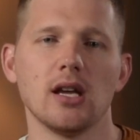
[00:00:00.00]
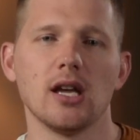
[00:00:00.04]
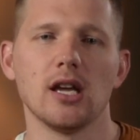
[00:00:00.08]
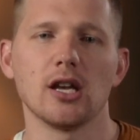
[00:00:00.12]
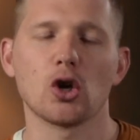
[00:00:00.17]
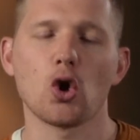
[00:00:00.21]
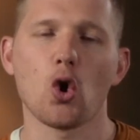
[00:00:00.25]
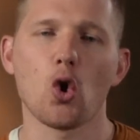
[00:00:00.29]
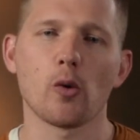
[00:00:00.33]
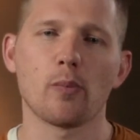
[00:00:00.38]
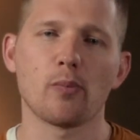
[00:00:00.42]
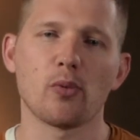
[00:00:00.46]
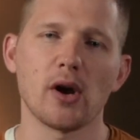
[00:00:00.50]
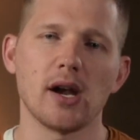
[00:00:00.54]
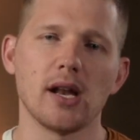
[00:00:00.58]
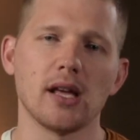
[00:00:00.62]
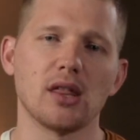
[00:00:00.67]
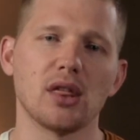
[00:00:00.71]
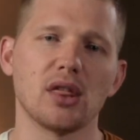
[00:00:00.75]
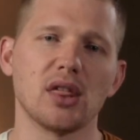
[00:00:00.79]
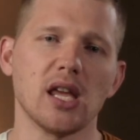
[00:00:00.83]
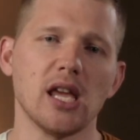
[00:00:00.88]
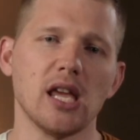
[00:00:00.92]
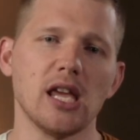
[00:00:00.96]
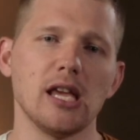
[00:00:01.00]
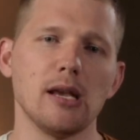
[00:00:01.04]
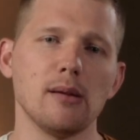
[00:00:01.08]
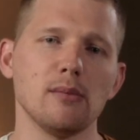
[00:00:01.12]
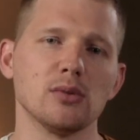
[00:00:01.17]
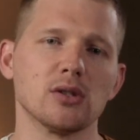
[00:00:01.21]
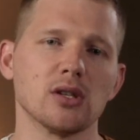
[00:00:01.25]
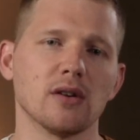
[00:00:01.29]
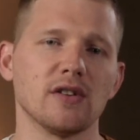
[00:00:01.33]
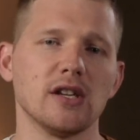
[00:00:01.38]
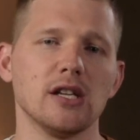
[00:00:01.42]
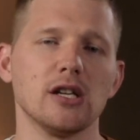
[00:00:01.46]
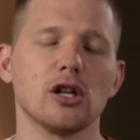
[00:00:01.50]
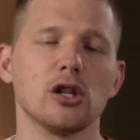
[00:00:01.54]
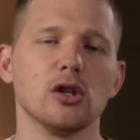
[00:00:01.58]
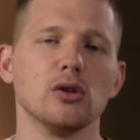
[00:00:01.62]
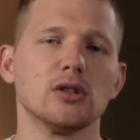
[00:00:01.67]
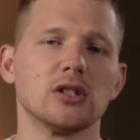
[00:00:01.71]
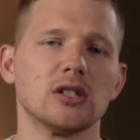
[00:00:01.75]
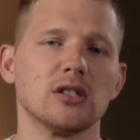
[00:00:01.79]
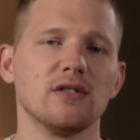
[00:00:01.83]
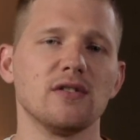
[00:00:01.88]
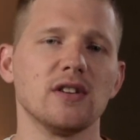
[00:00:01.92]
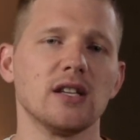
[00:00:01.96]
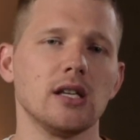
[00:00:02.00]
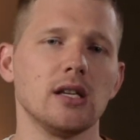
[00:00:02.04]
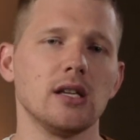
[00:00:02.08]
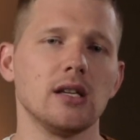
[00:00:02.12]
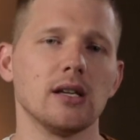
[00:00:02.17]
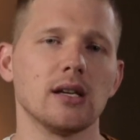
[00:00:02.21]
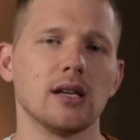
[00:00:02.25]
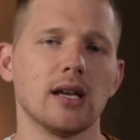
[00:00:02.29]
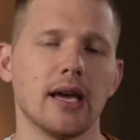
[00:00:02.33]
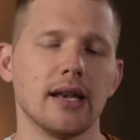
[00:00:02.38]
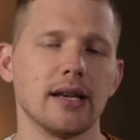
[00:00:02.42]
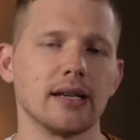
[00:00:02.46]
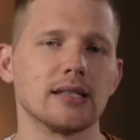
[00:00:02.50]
incorporating themes of inclusivity and